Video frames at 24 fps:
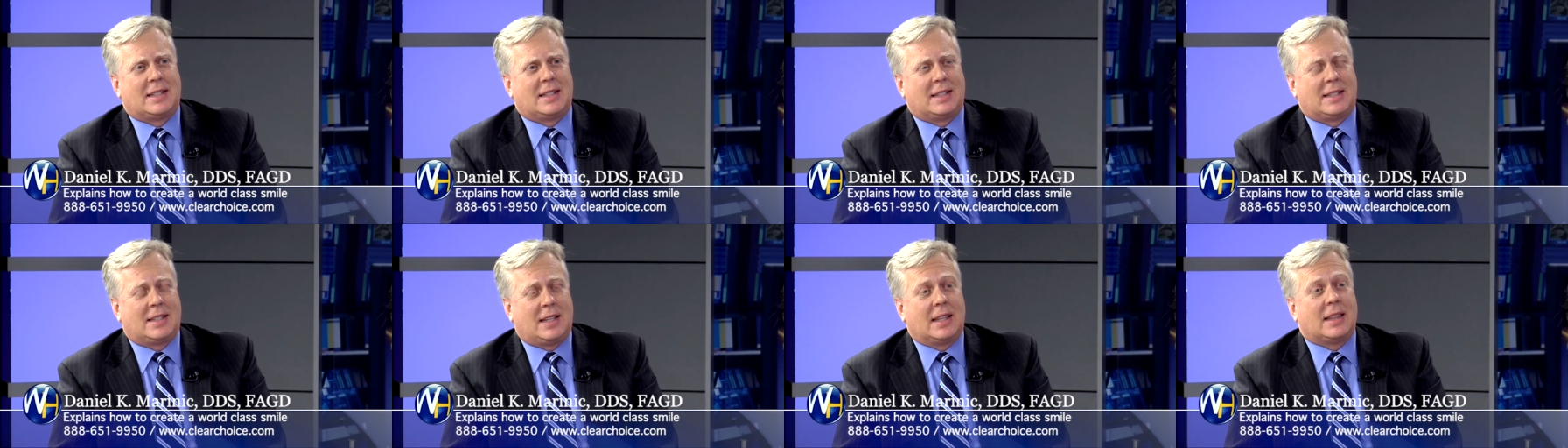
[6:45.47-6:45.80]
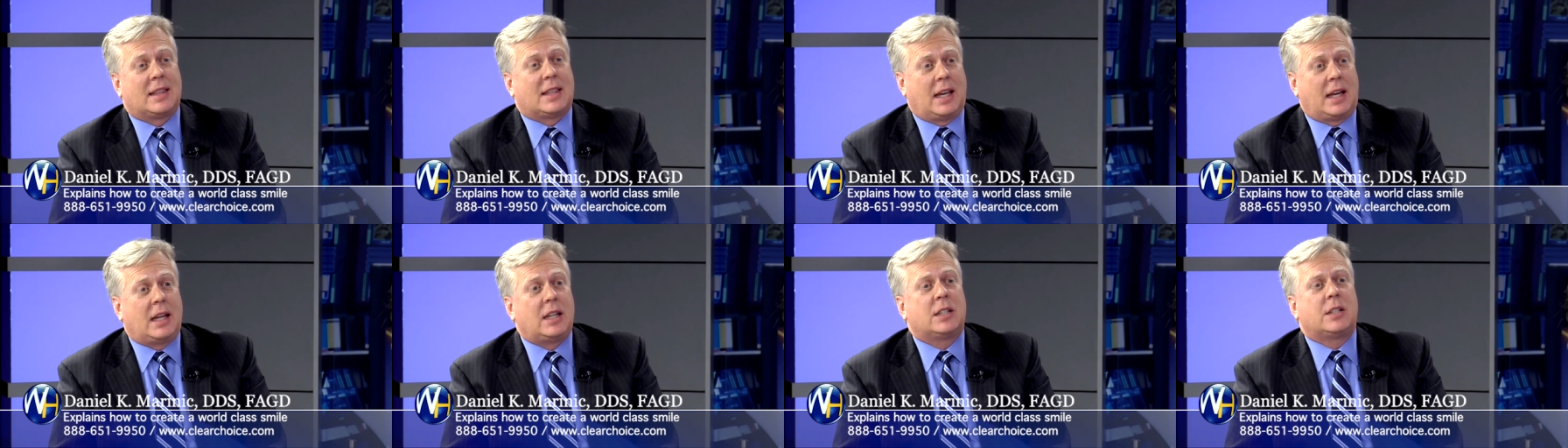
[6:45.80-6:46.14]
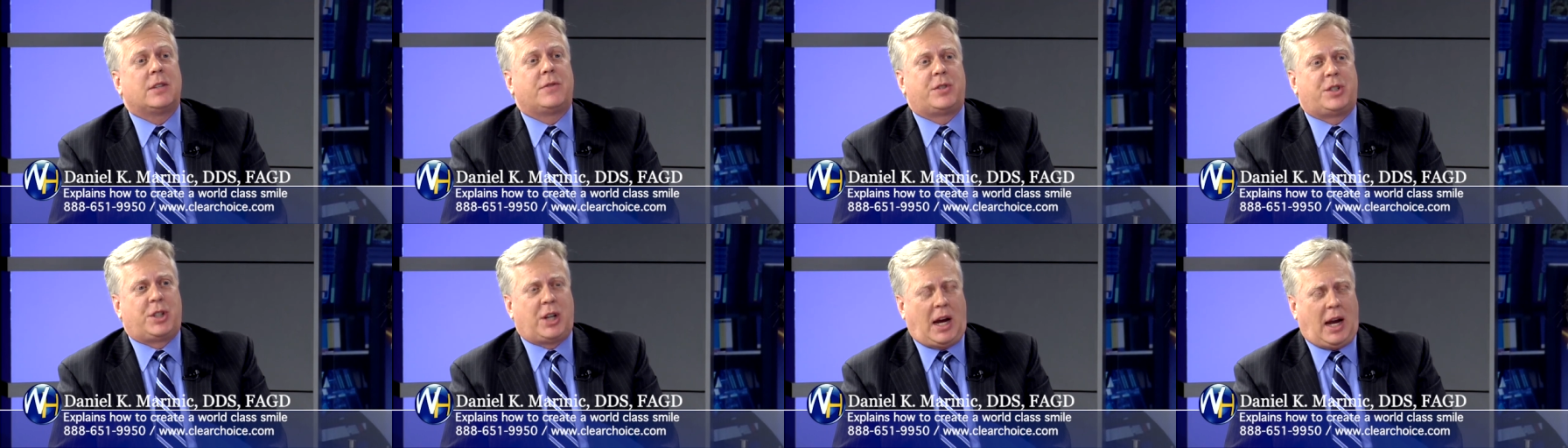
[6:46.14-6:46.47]
is that things
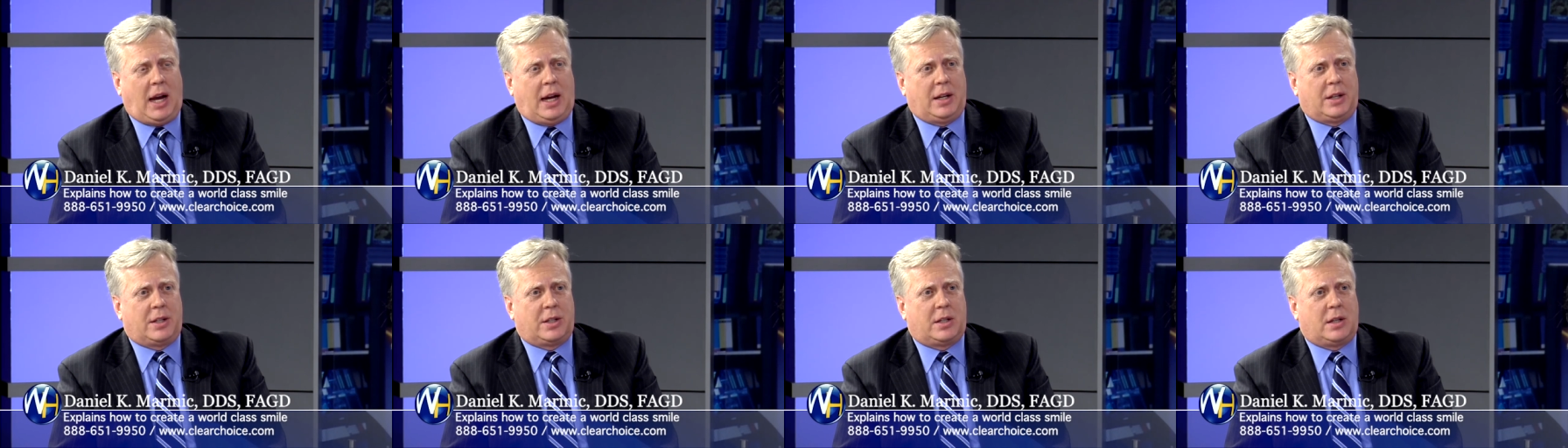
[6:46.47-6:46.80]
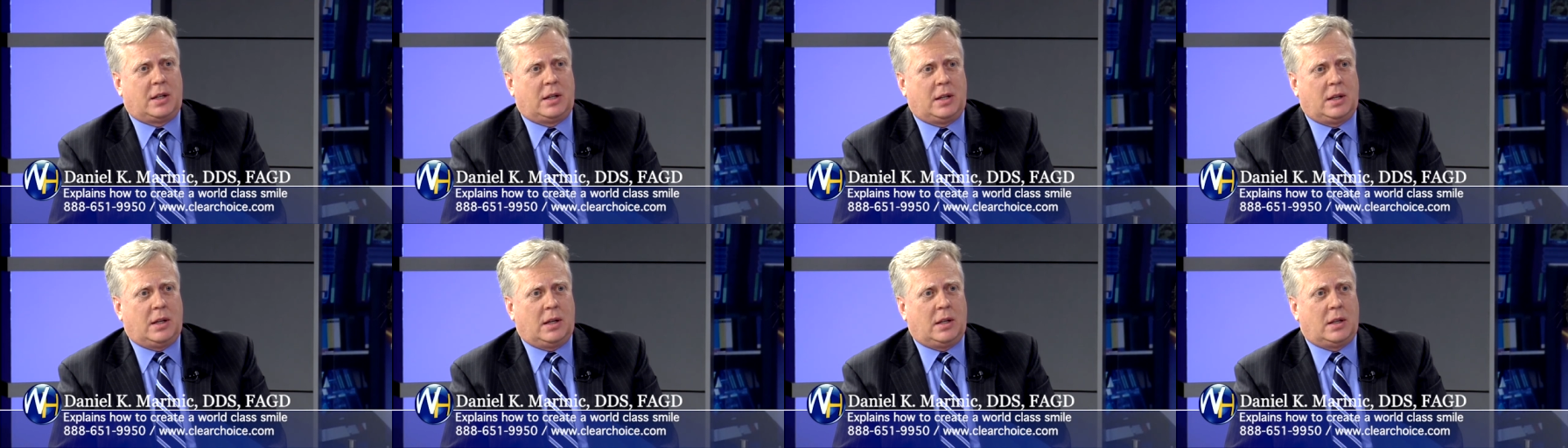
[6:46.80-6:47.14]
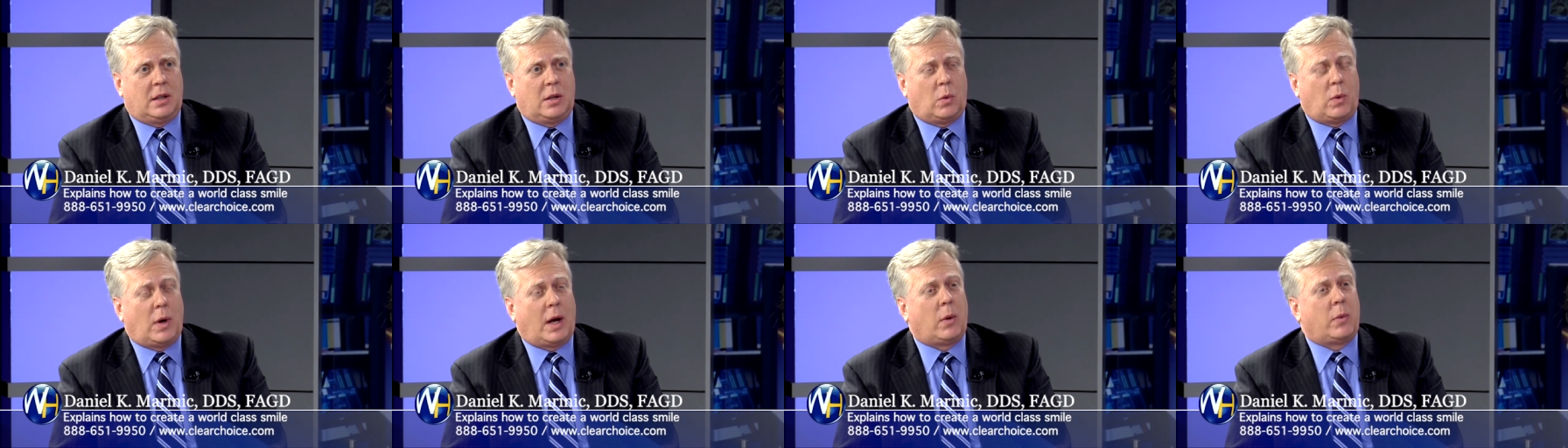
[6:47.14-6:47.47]
have changed.
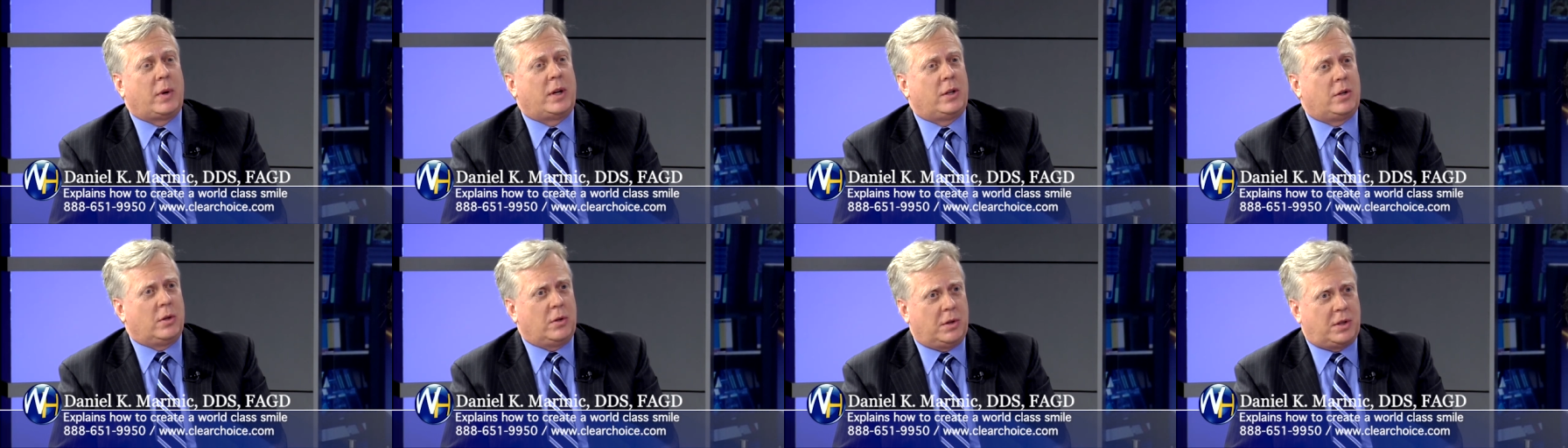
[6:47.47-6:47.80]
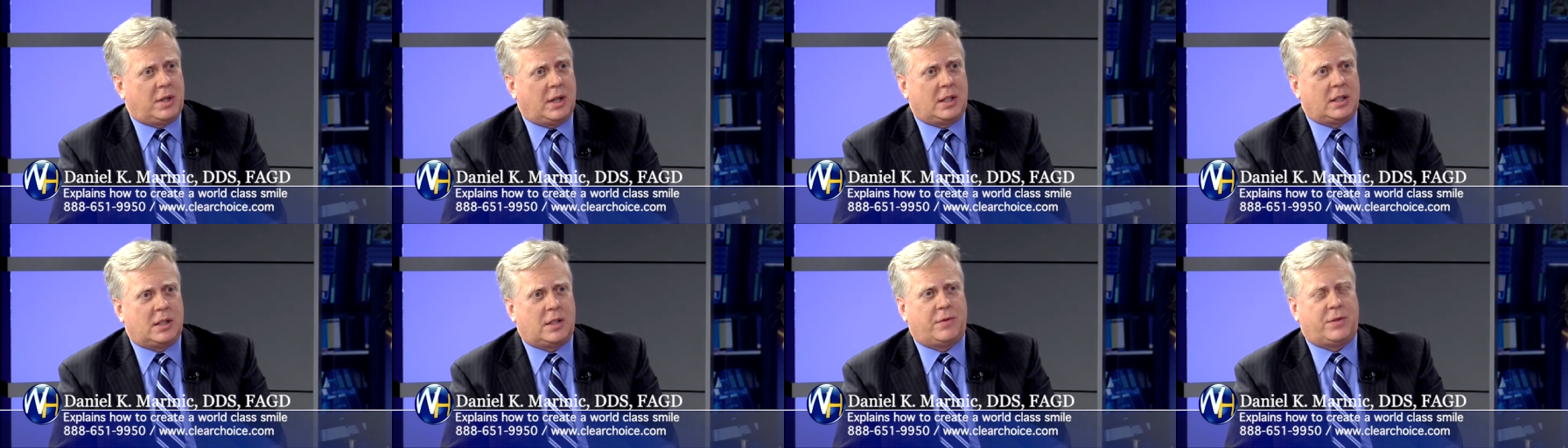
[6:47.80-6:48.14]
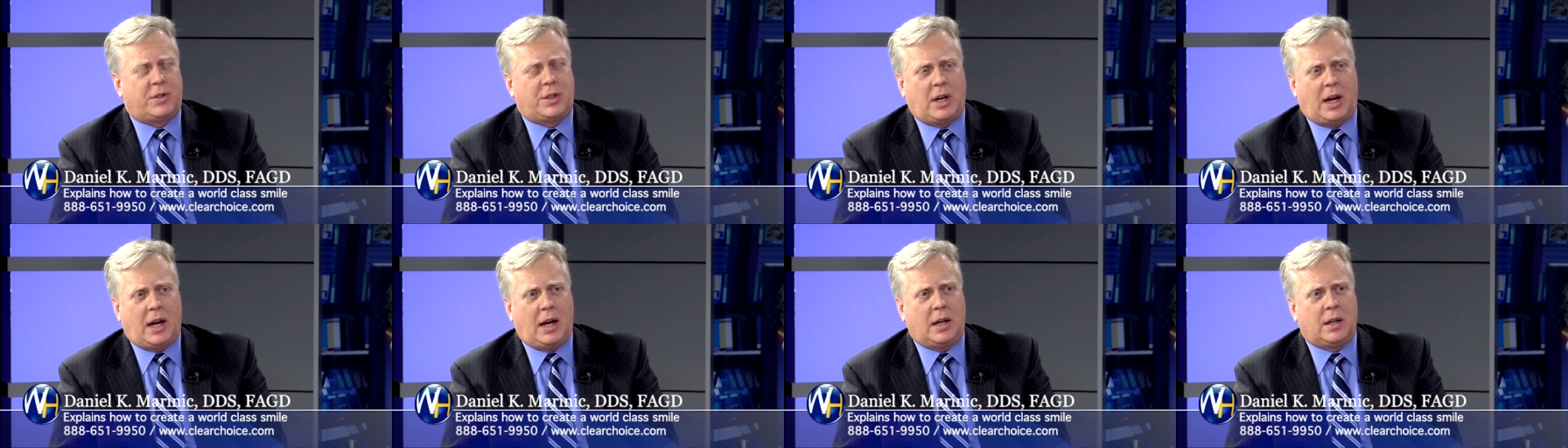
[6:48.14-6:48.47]
The way we do things have
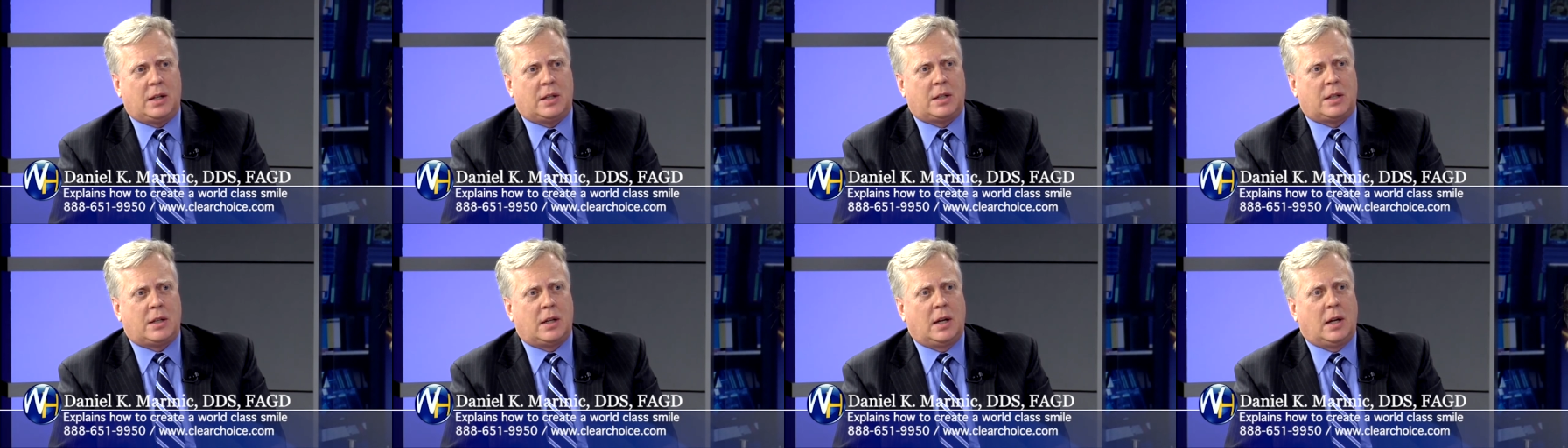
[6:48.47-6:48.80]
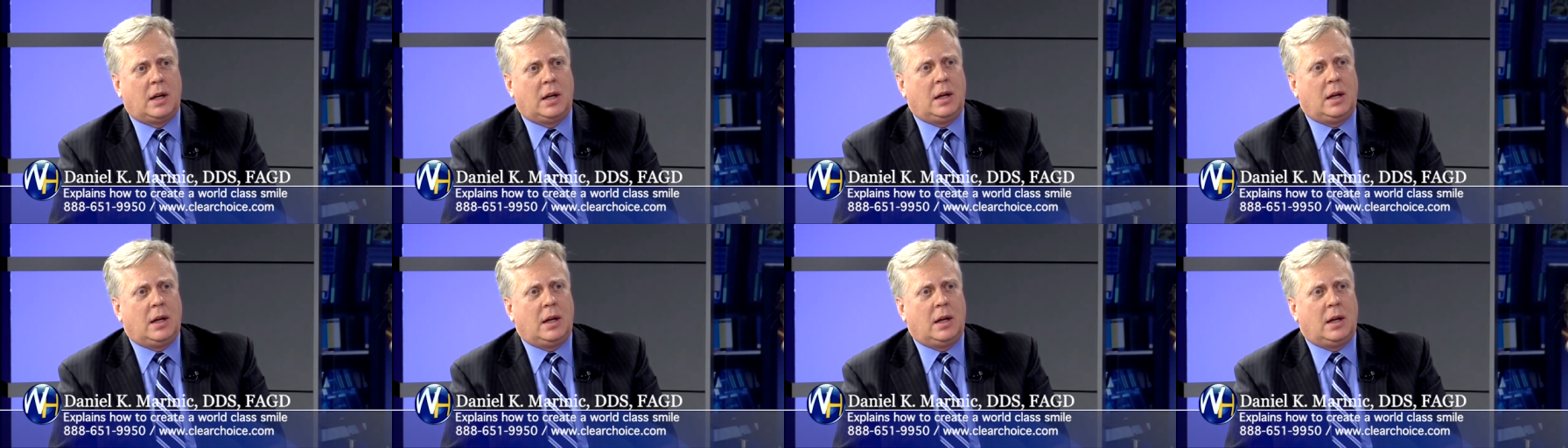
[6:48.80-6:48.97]
changed.